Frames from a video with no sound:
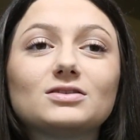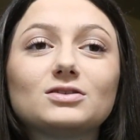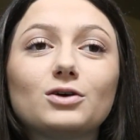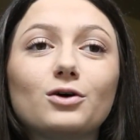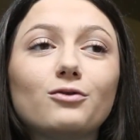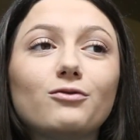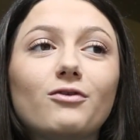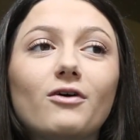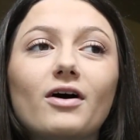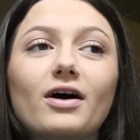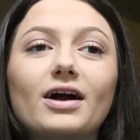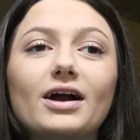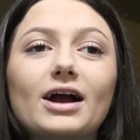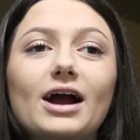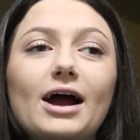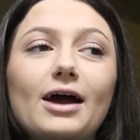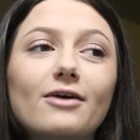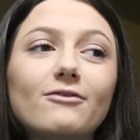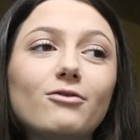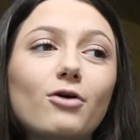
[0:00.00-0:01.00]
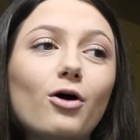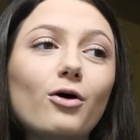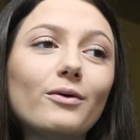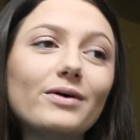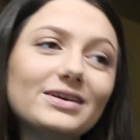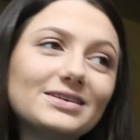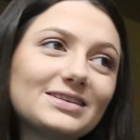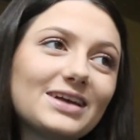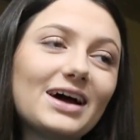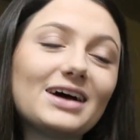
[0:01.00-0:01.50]
so far, I've
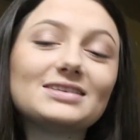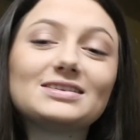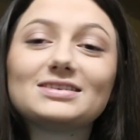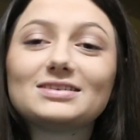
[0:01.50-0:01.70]
always had